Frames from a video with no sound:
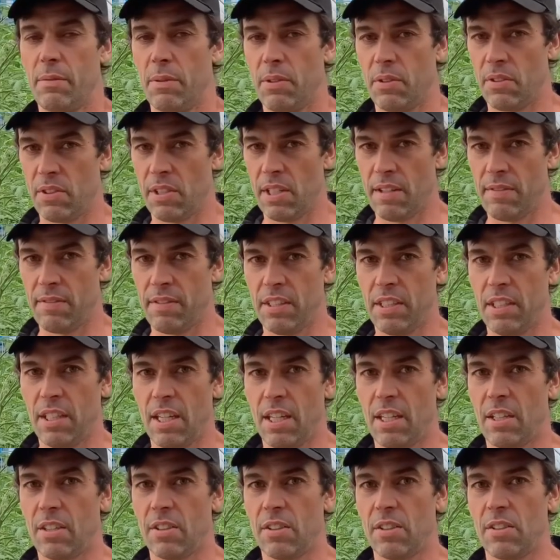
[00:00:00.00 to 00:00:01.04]
about 70
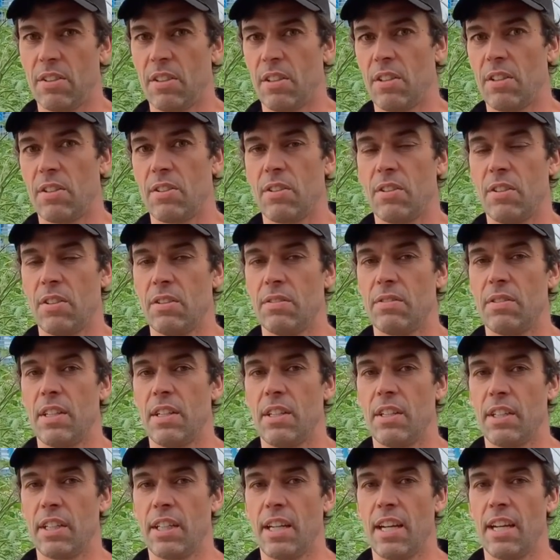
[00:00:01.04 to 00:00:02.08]
acres that are
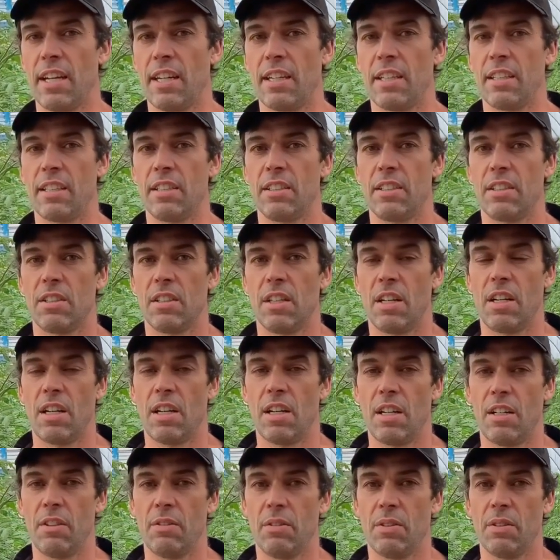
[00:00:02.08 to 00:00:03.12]
certified organic.
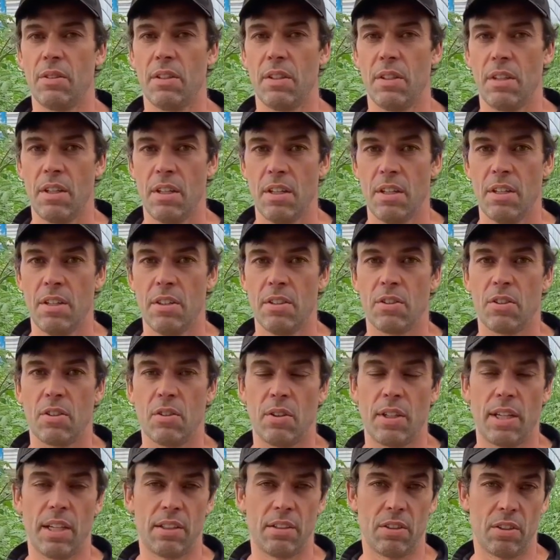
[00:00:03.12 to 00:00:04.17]
So
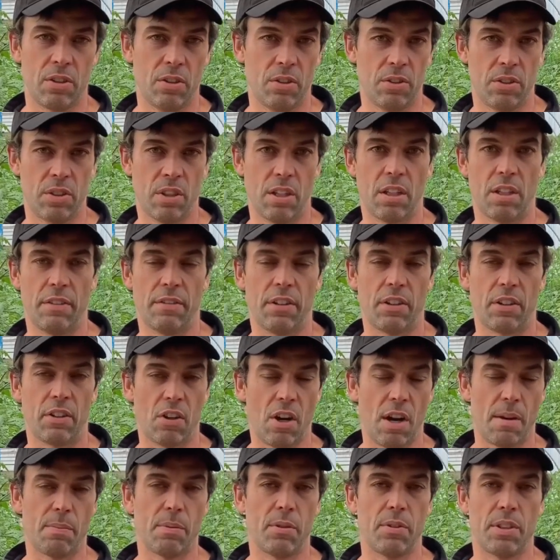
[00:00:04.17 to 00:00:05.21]
that includes all of our
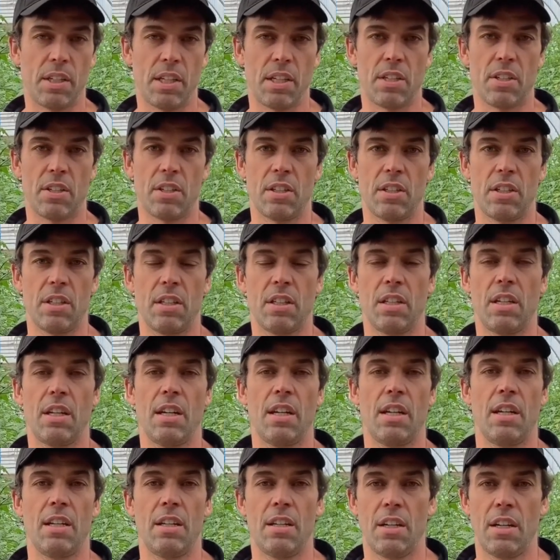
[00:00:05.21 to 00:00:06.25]
crop rotation
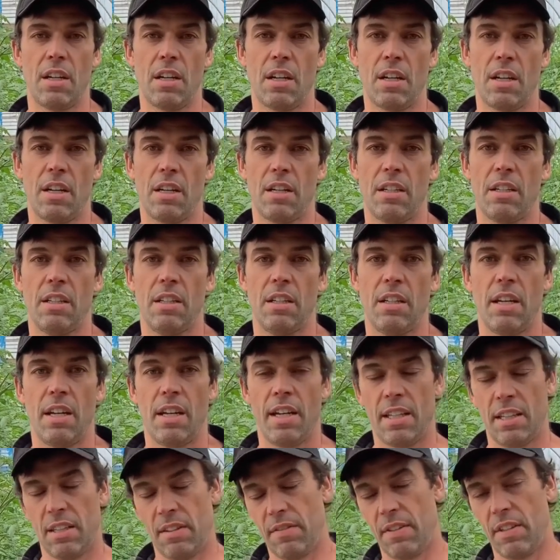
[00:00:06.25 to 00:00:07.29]
and
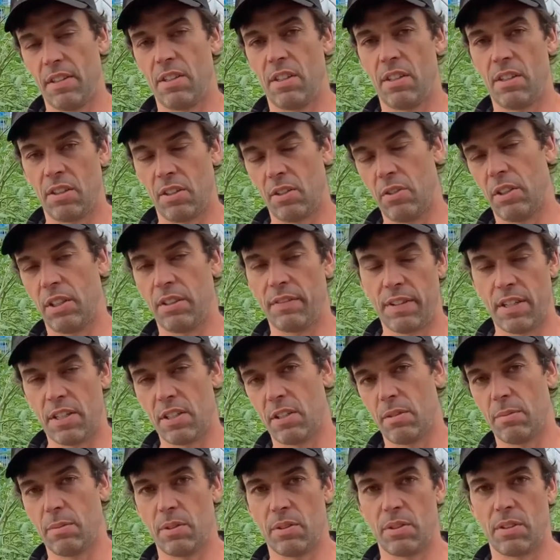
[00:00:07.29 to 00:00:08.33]
including
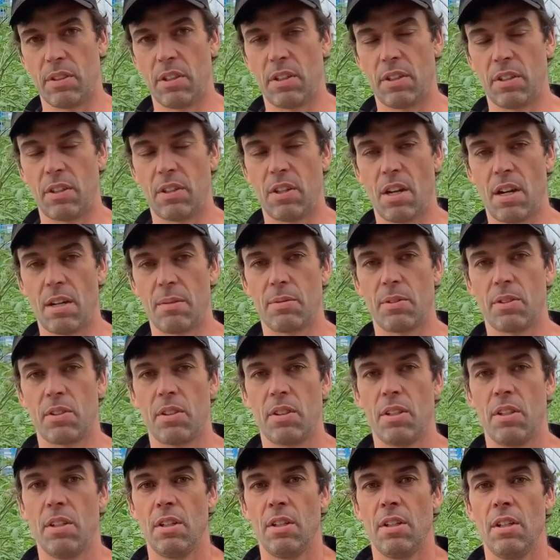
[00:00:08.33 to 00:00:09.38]
vegetables and other crops.
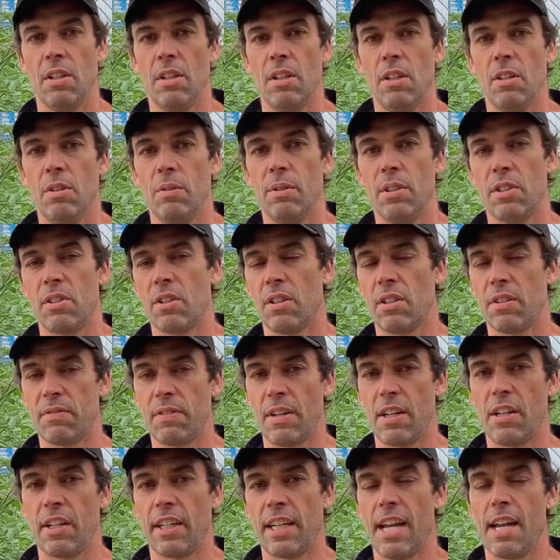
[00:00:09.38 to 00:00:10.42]
We
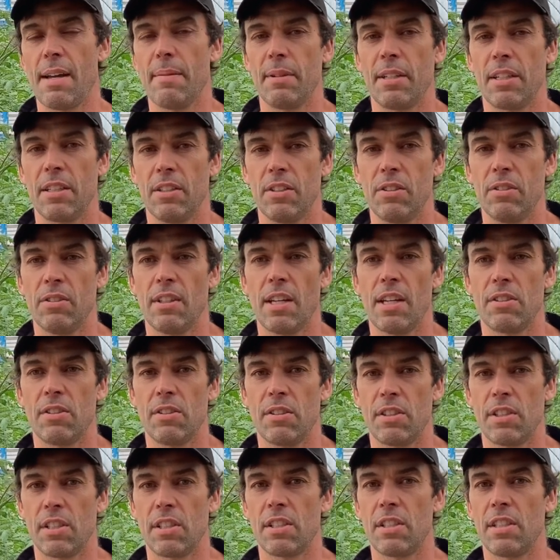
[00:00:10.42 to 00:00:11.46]
certified organic in
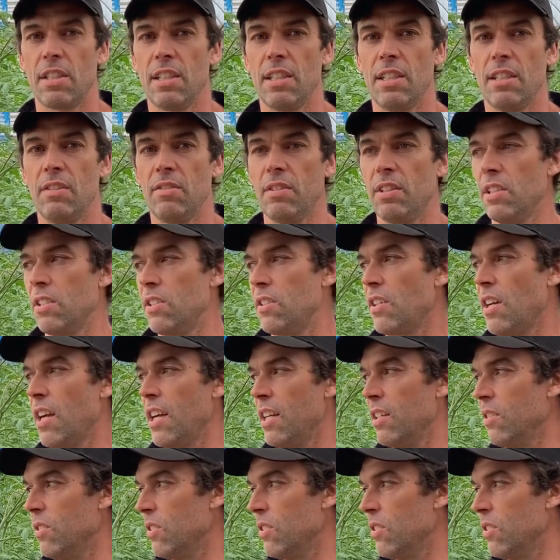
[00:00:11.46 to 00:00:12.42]
2016. We decided it